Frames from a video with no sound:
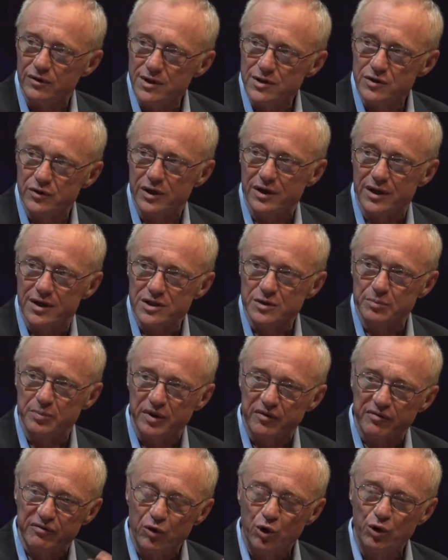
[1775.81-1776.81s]
Israel has
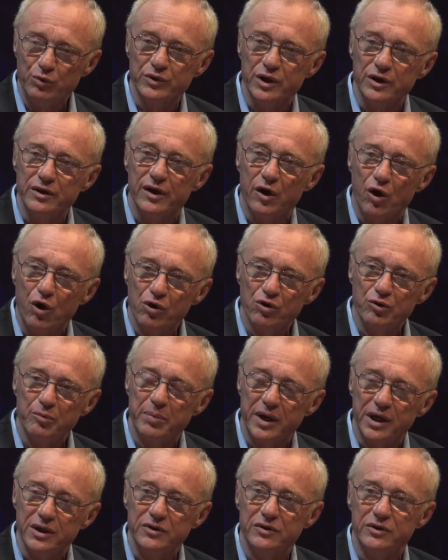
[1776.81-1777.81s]
performed in the
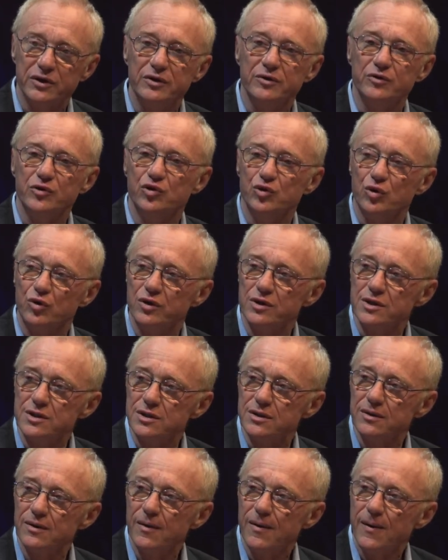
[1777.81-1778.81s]
occupied territories